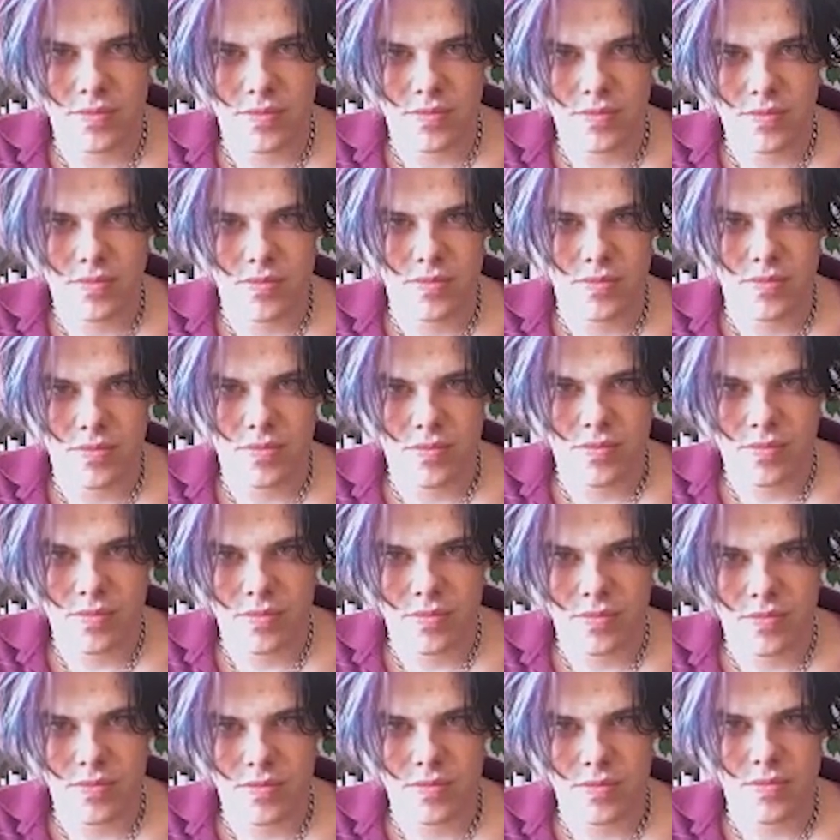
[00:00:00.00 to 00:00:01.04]

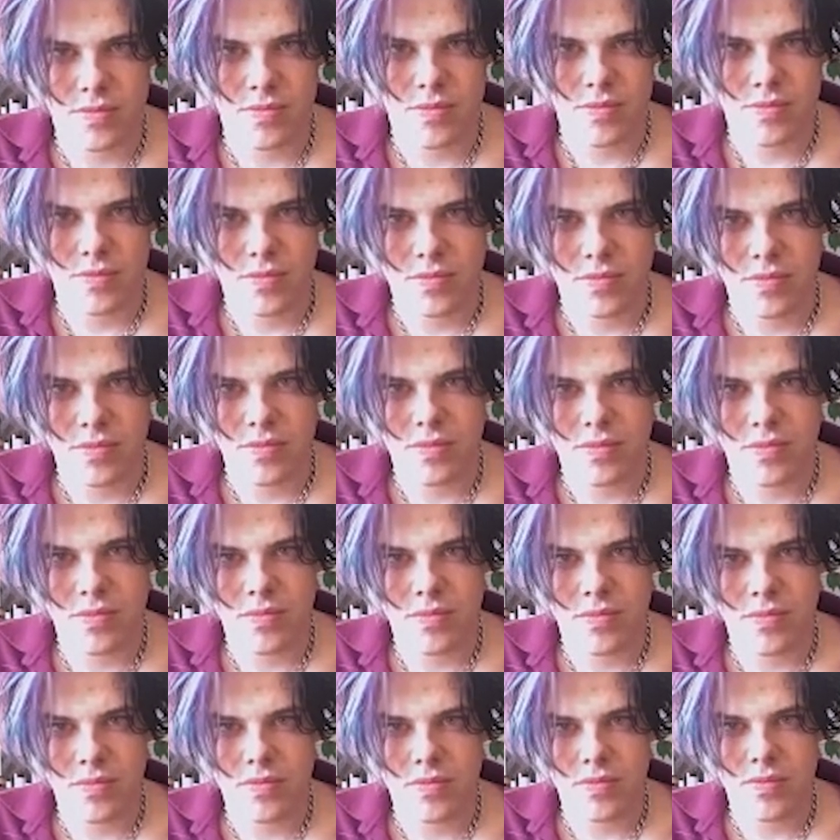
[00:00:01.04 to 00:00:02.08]

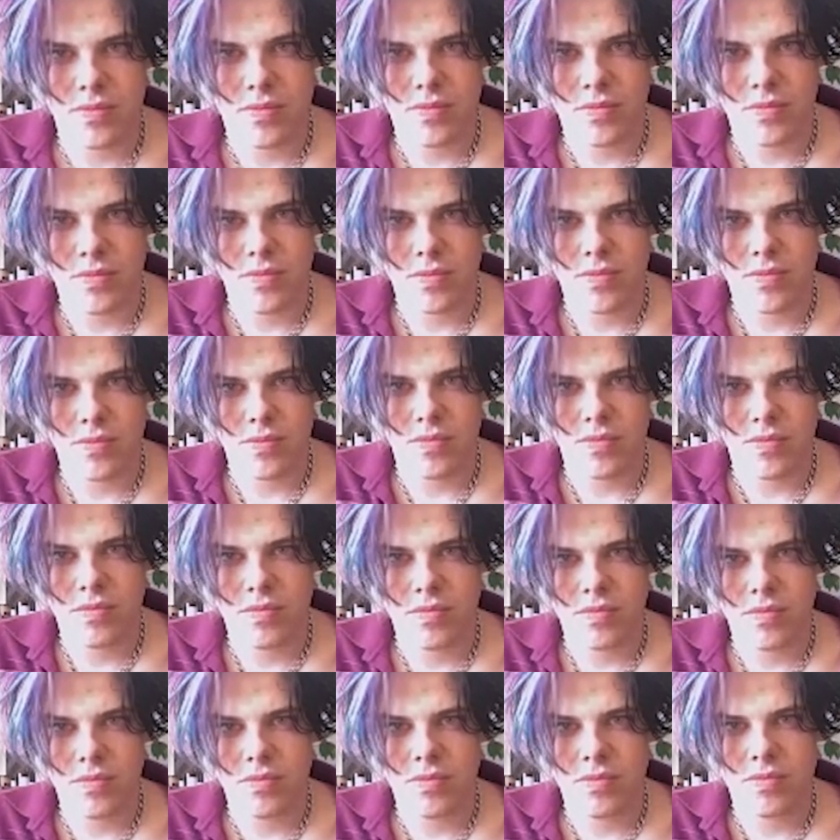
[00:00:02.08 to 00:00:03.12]

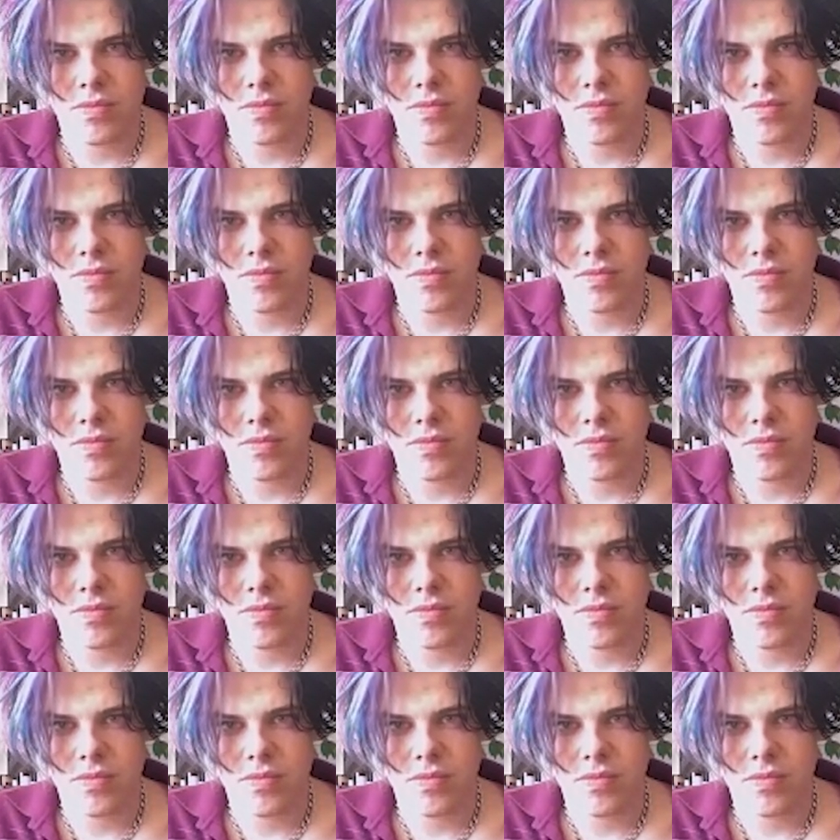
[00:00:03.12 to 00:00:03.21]
The person shown says nothing.